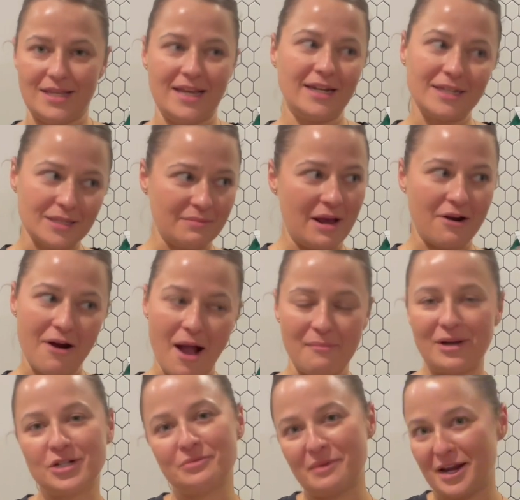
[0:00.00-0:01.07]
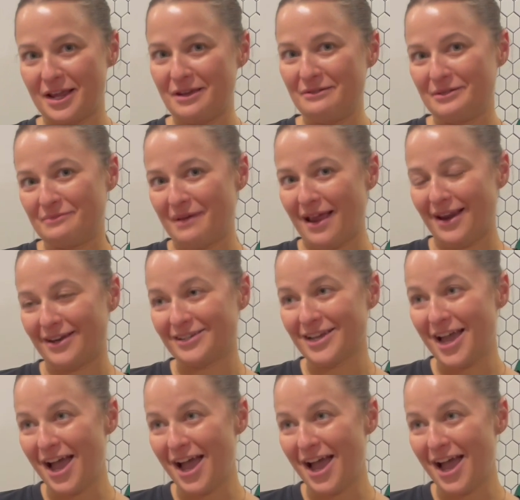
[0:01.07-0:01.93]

Like, it doesn't matter how much money you spend